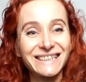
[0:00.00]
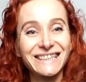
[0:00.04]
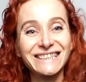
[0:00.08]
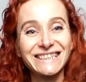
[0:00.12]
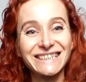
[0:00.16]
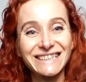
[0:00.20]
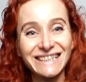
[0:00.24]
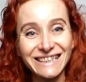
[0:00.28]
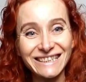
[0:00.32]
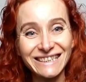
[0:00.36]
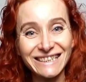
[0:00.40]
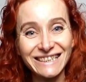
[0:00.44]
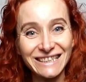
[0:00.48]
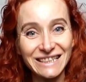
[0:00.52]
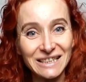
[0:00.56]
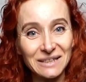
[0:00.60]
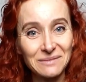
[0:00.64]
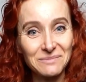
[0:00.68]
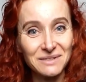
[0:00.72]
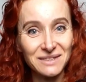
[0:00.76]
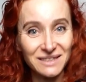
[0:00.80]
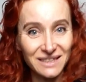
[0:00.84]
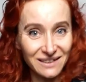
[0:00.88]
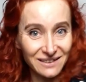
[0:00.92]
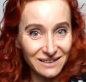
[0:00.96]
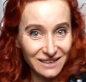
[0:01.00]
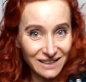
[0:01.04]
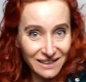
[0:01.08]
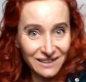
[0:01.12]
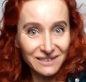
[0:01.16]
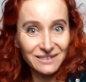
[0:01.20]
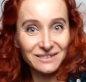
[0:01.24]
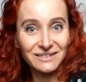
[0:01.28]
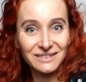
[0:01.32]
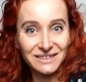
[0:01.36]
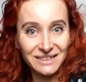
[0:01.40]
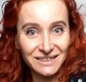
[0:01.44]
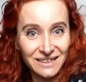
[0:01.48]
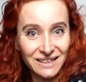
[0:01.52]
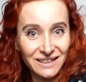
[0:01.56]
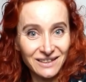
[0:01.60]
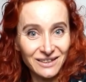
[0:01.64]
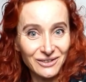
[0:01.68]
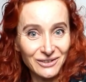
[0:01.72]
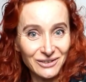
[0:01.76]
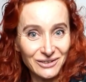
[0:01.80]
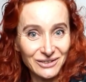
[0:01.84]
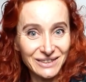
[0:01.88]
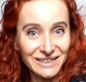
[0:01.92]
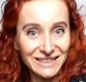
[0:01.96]
the side seams, the lines
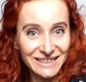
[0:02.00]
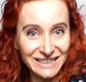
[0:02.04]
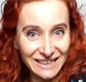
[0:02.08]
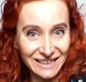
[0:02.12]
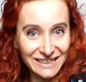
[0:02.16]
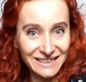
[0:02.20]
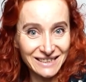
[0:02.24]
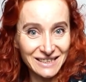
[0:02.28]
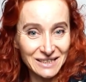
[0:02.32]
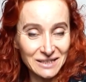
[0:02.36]
on the side